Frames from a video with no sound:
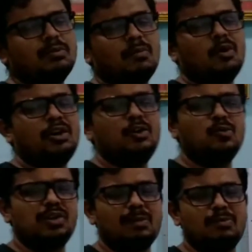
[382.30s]
our body,
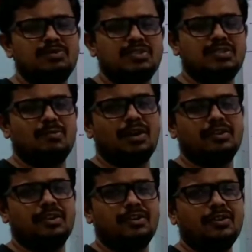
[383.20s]
two type of system
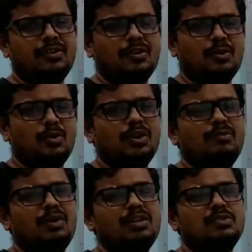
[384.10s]
are there.
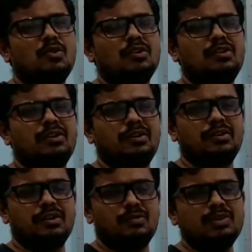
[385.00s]
Okay, one is called
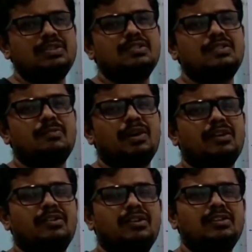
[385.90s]
the nervous system
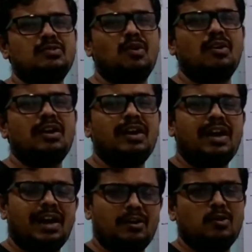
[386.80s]
and other is called
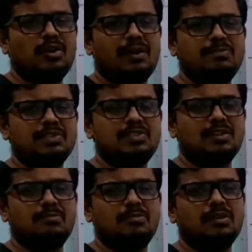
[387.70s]
endocrine
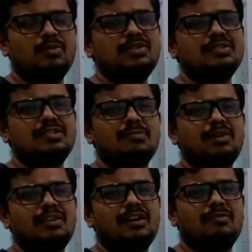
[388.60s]
system. Nervous system,
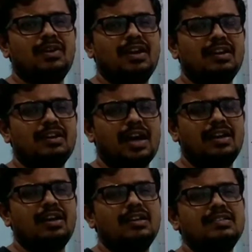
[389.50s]
in that we can
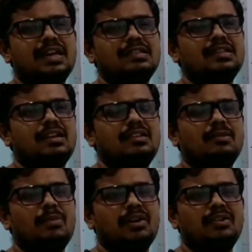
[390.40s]
directly sense
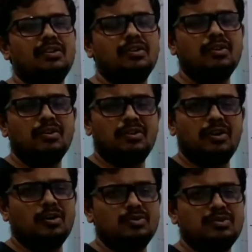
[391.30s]
anything by the
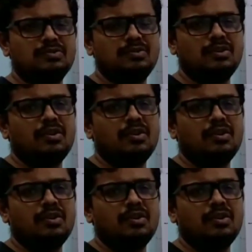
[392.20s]
nerves,